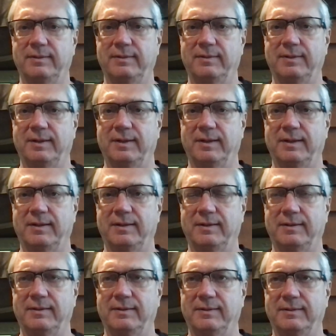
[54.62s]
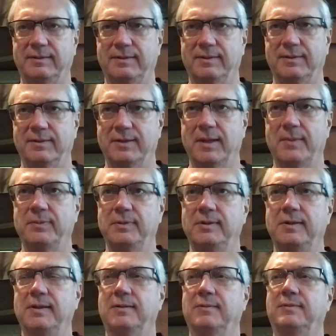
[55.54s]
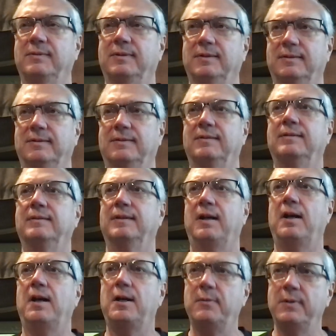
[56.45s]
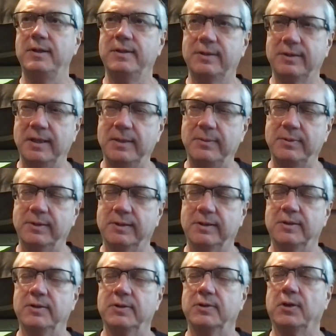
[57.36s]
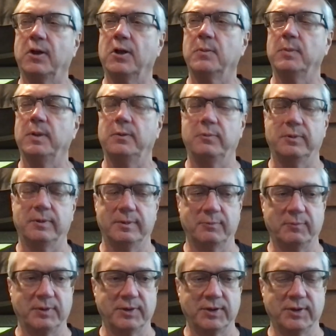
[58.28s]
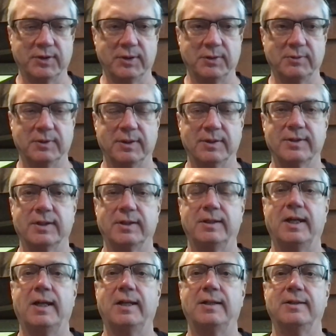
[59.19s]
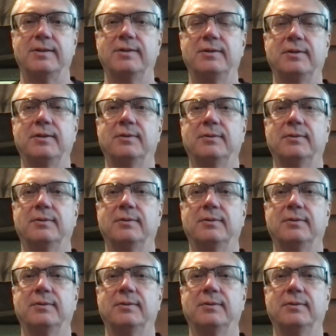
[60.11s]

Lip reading: uh, something that always seems to concern me with students, and that is,